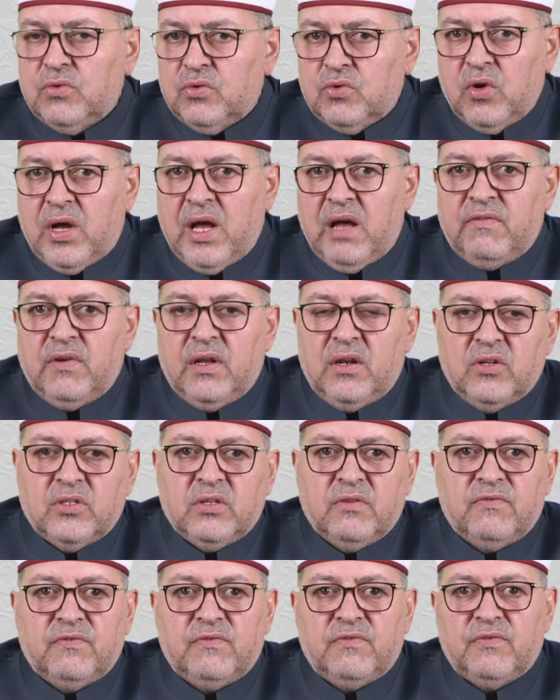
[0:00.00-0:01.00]
to have a
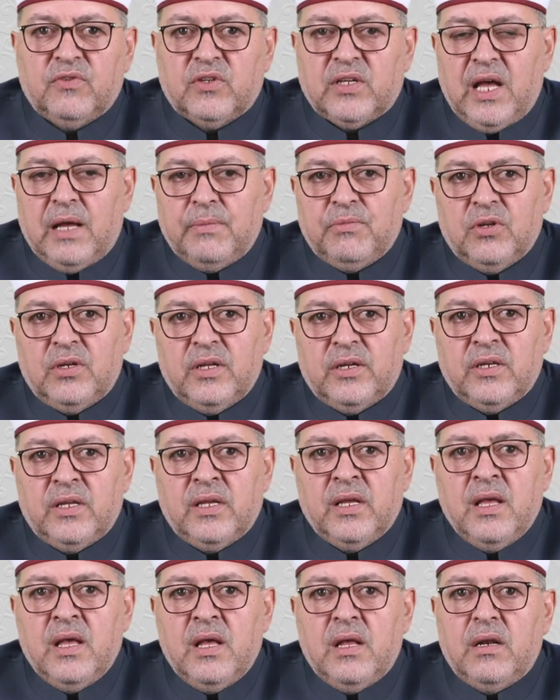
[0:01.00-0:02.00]
lot of
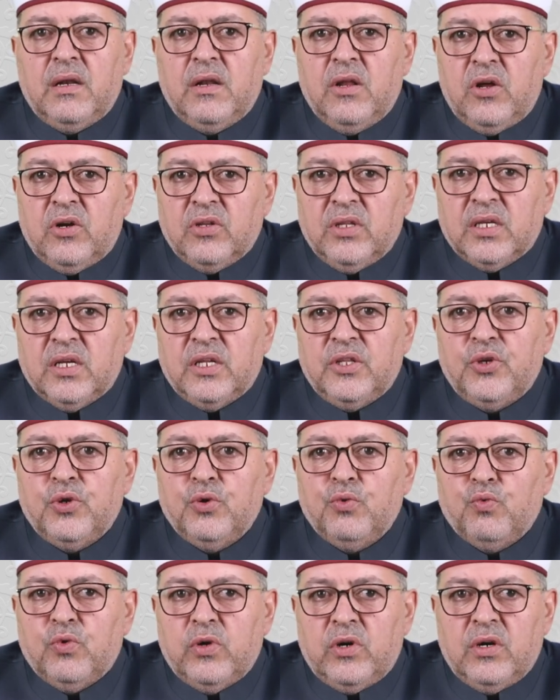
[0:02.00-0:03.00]
vocabulary, learning
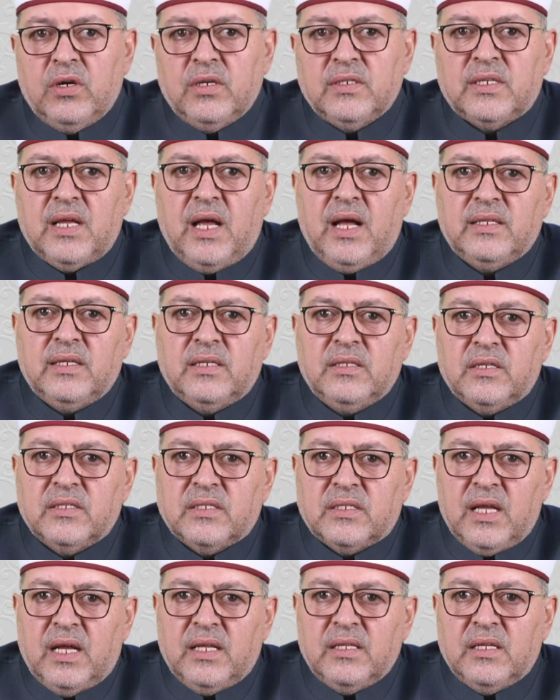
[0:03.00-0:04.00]
new words and
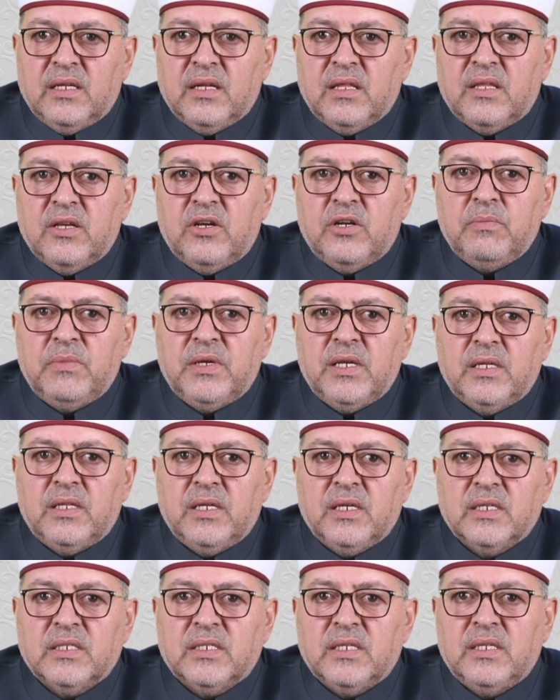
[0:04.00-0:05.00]
understanding their
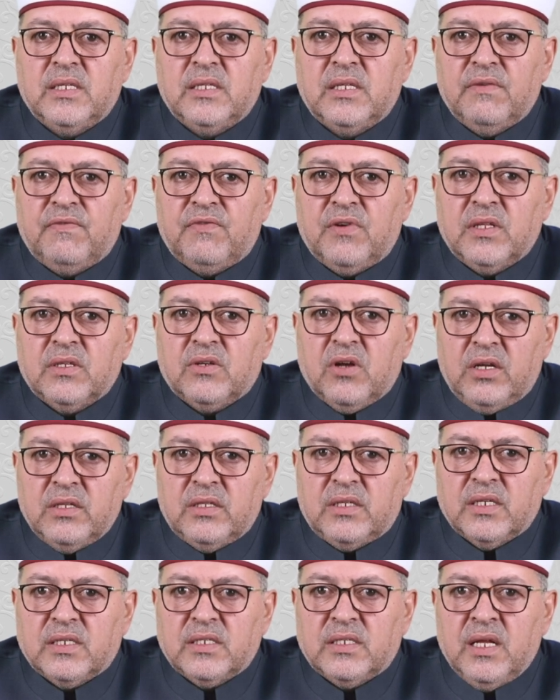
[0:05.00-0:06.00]
meanings in different
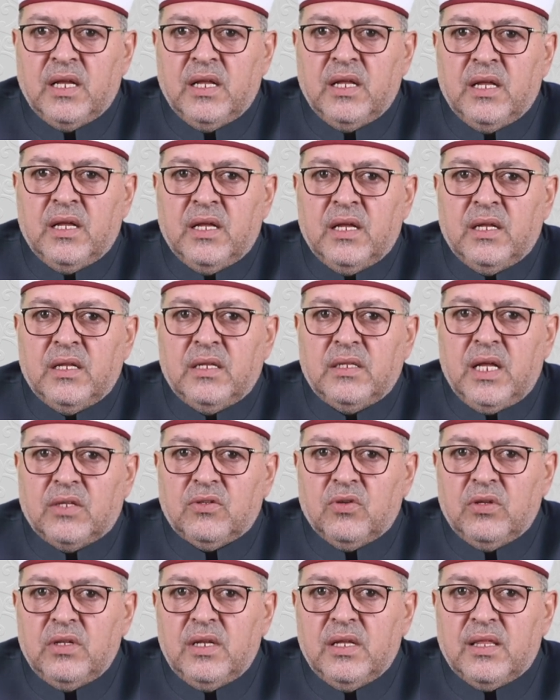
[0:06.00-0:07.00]
contexts.
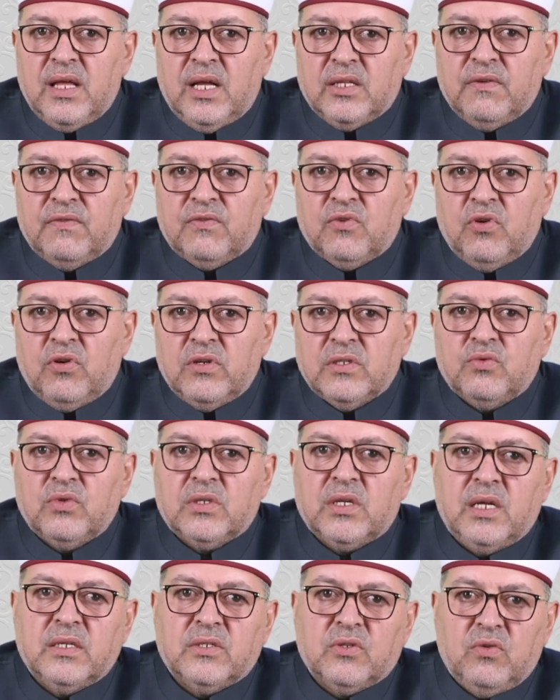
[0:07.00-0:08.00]
Not only that, of course, we
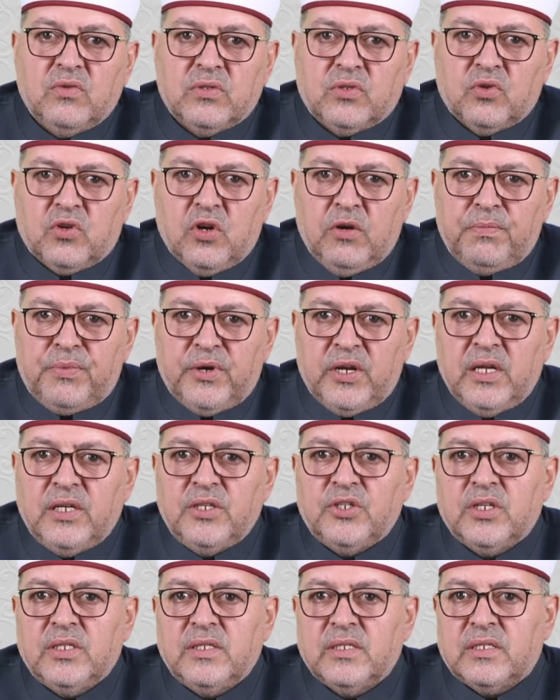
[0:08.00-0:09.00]
can also
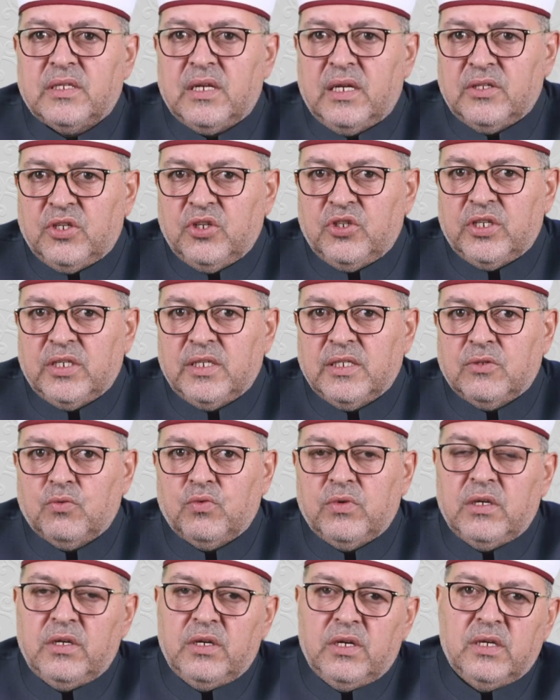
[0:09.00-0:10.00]
comprehension strategies.
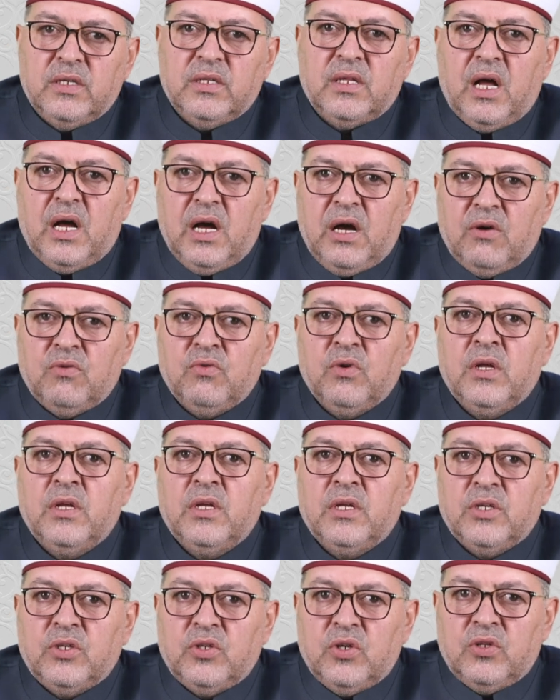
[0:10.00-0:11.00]
We learn how,
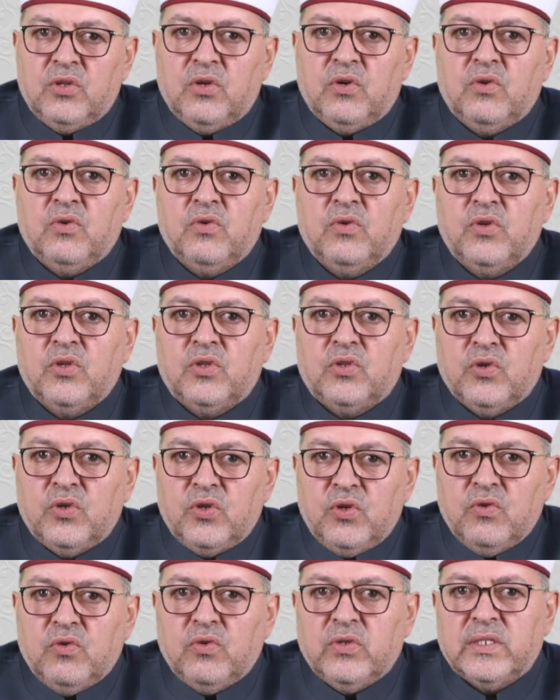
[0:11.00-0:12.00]
to
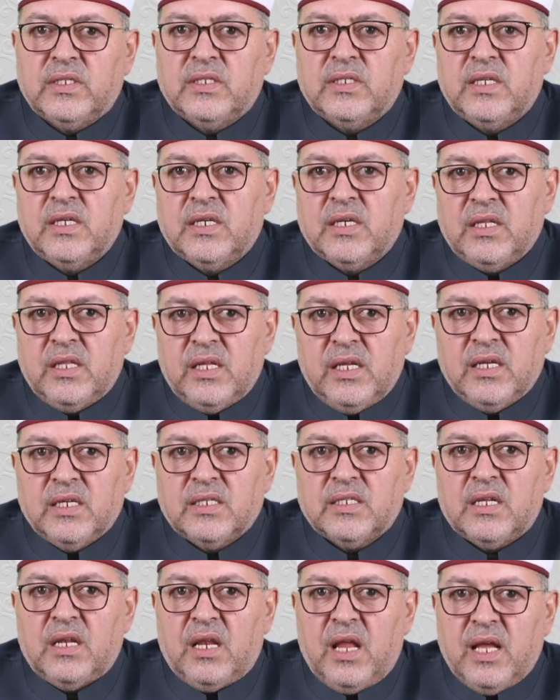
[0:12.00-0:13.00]
use
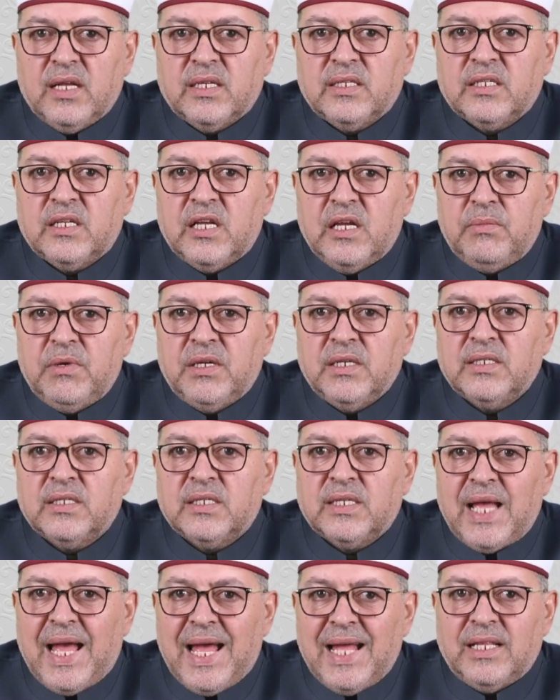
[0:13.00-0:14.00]
techniques like skimming,
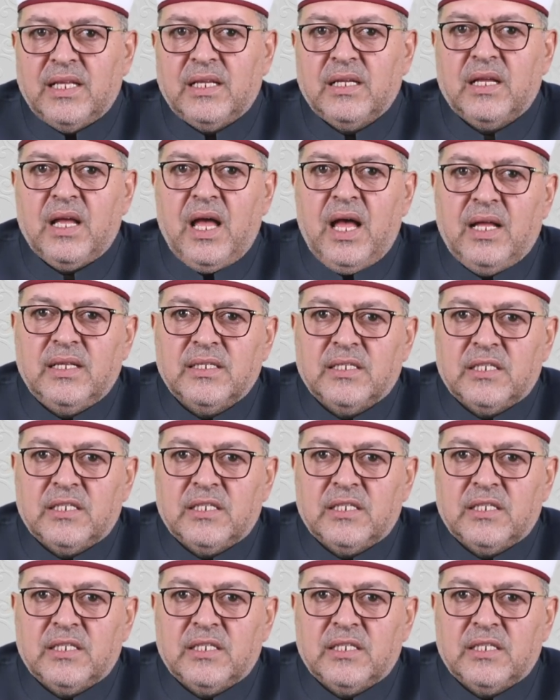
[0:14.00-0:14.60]
scanning, and